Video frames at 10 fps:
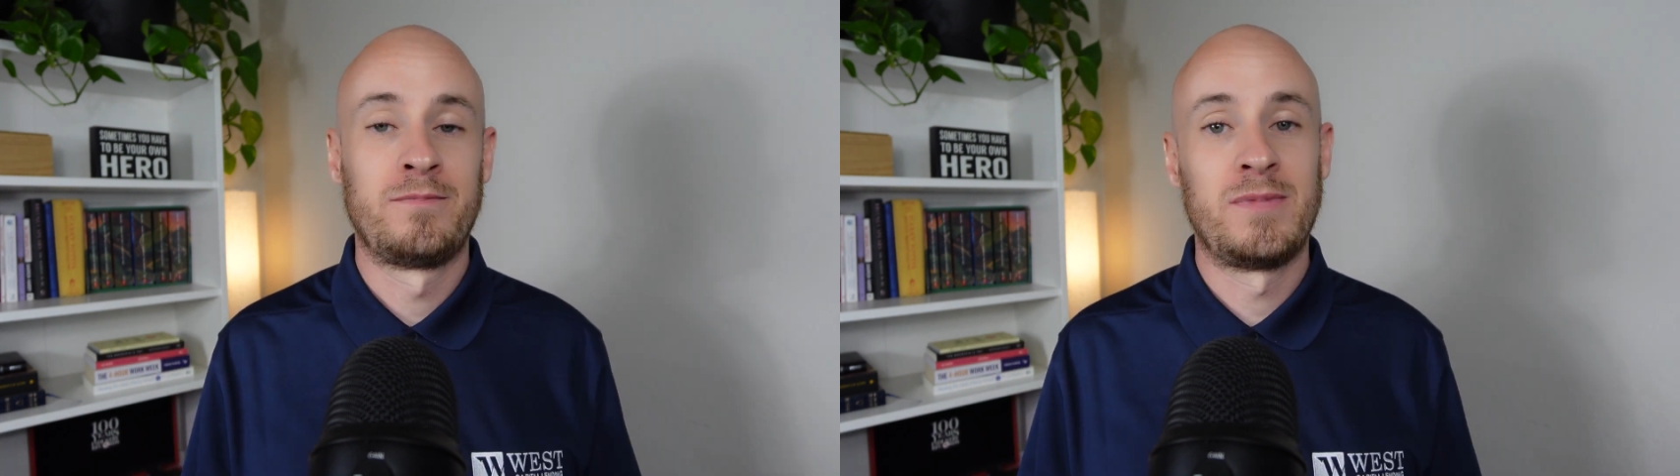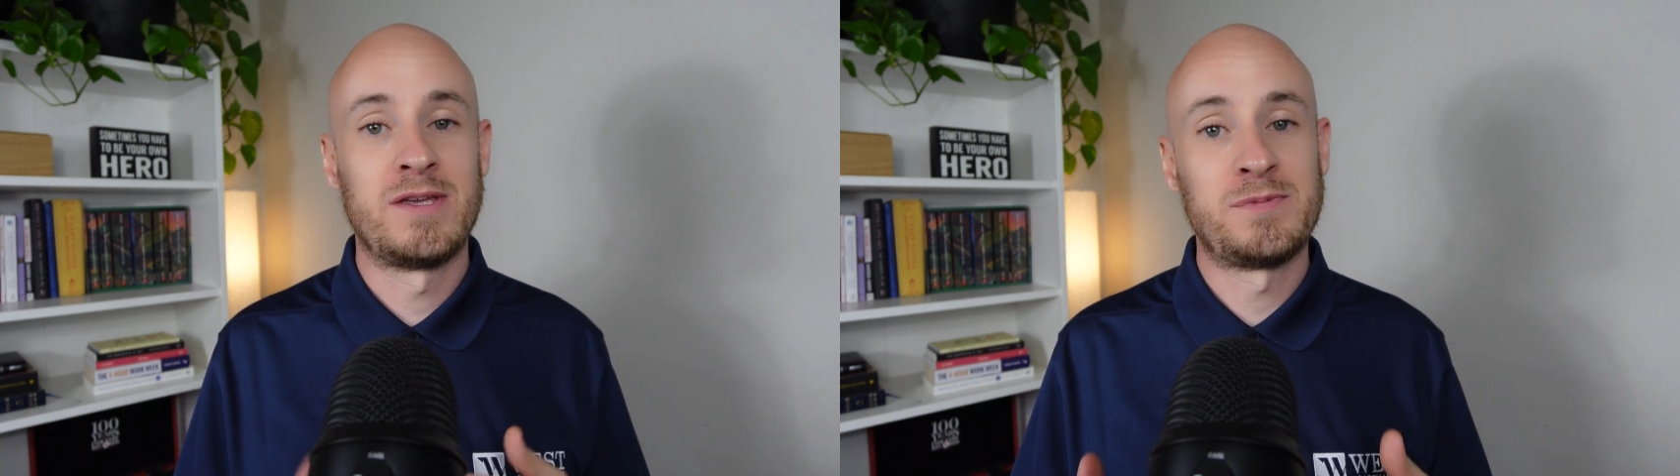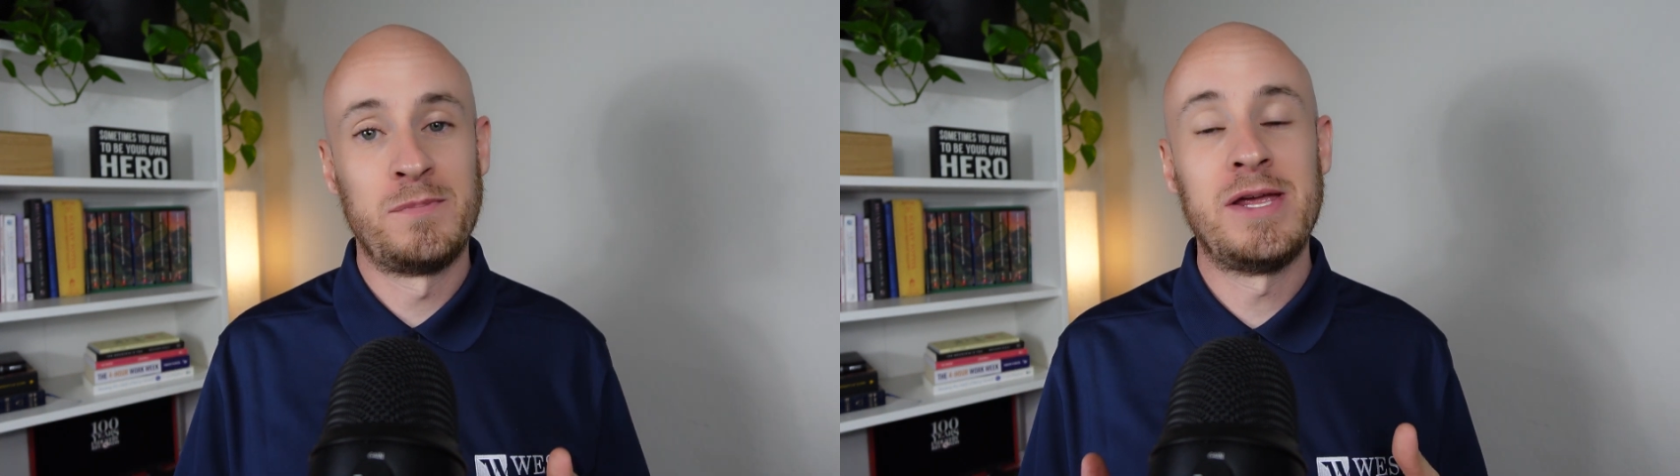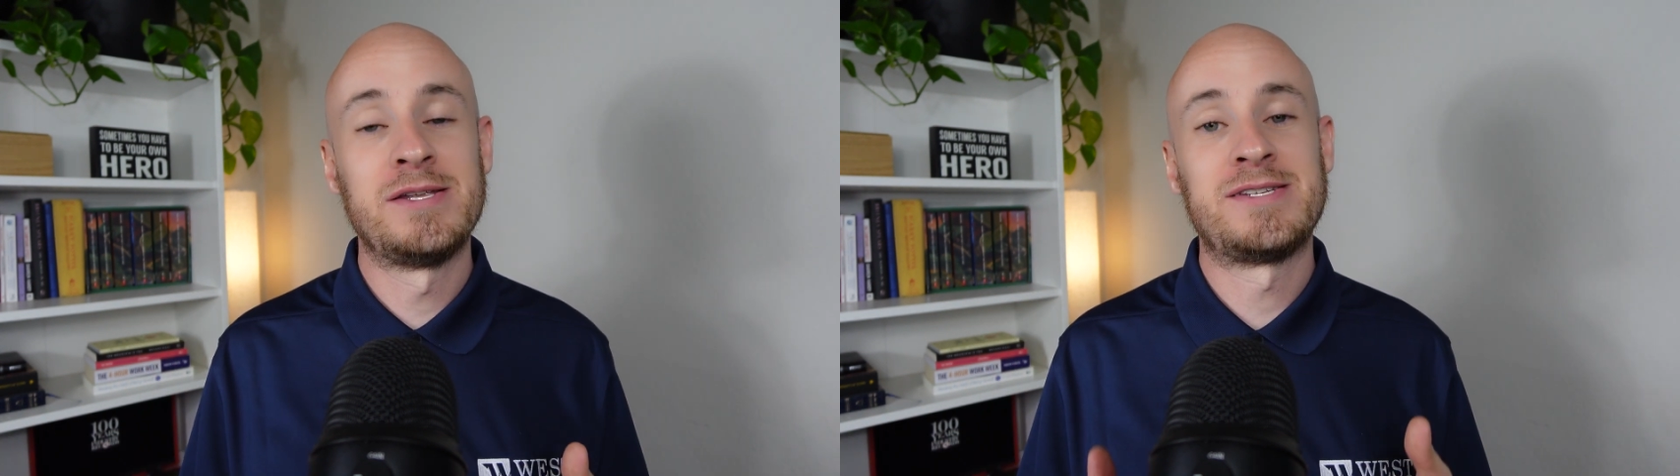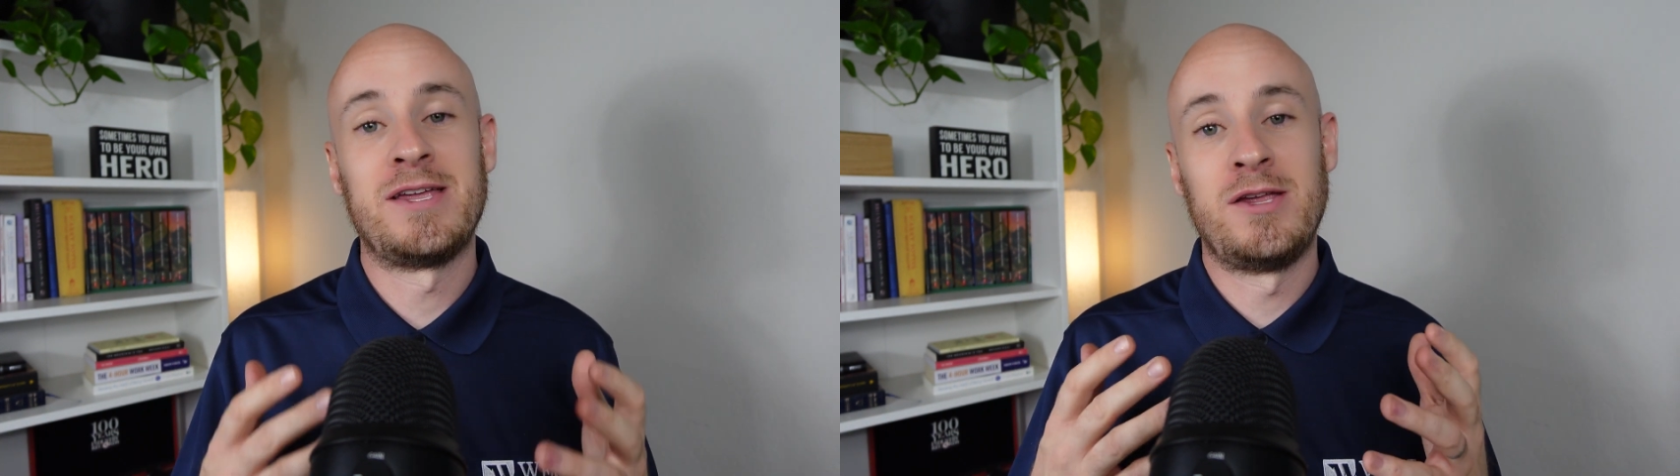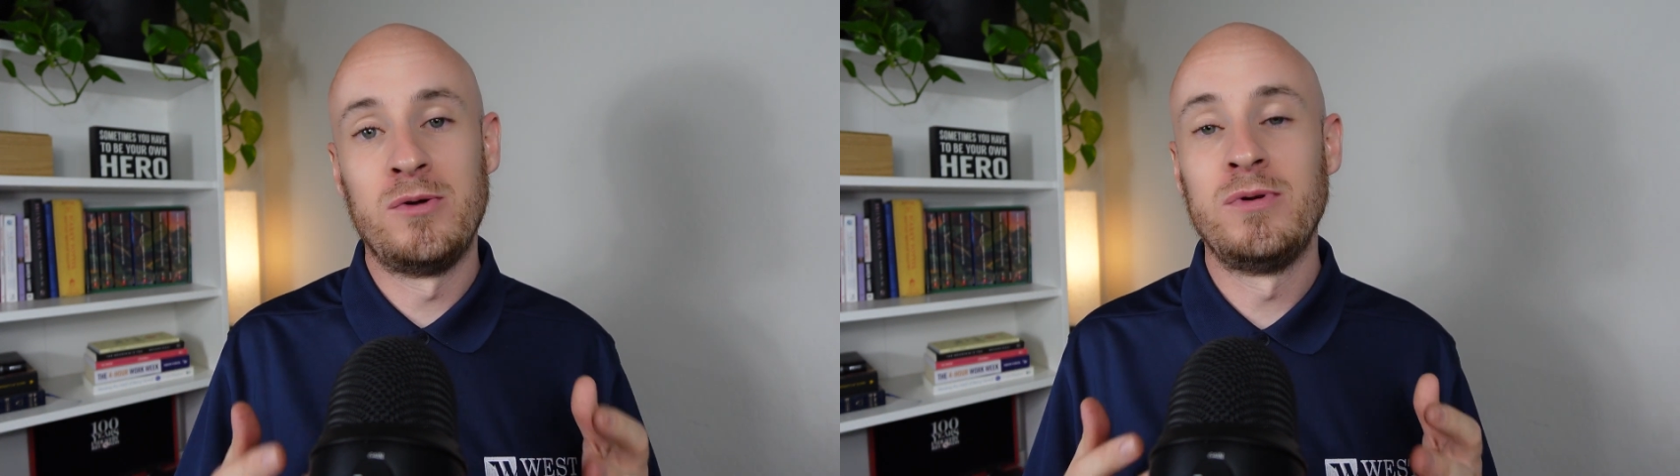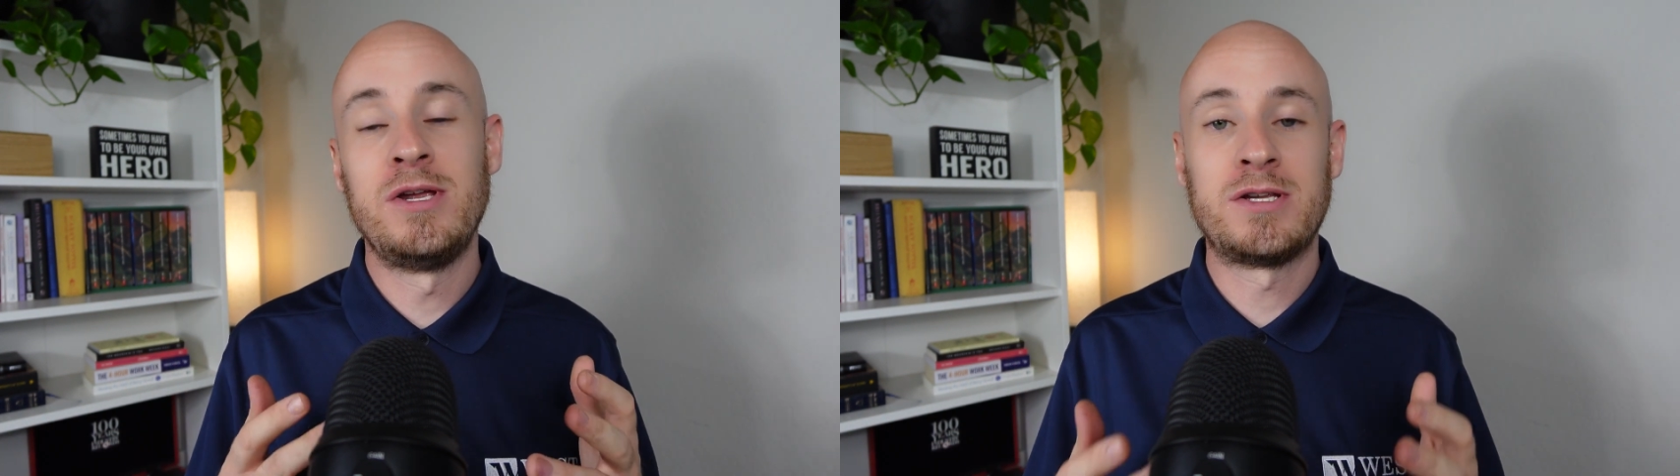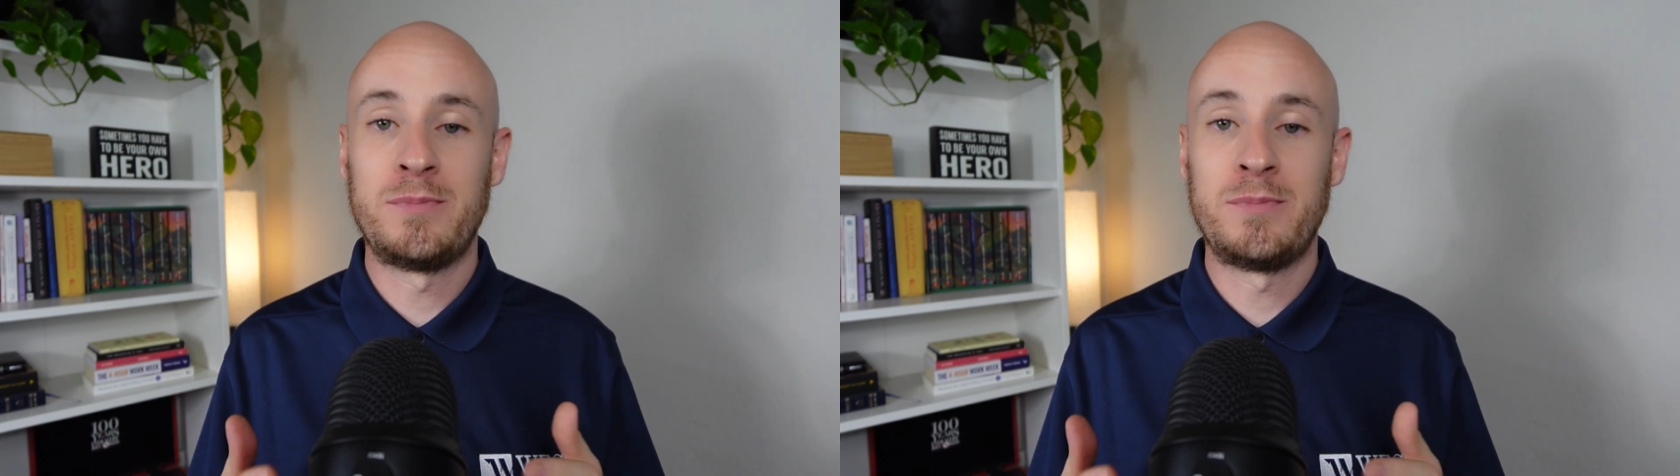This means that you need to